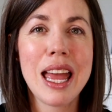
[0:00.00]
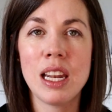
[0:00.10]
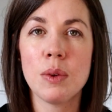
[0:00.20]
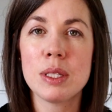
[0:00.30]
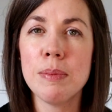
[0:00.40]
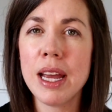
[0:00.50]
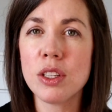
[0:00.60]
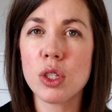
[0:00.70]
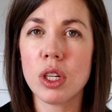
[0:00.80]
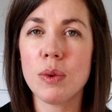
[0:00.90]
and it was
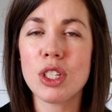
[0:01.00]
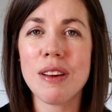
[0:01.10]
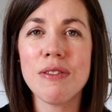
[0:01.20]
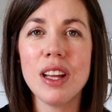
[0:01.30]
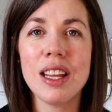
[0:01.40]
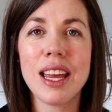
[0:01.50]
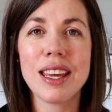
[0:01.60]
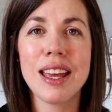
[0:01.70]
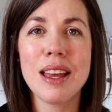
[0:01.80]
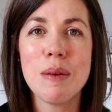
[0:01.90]
Mastery, which I felt
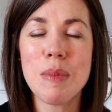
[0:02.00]
like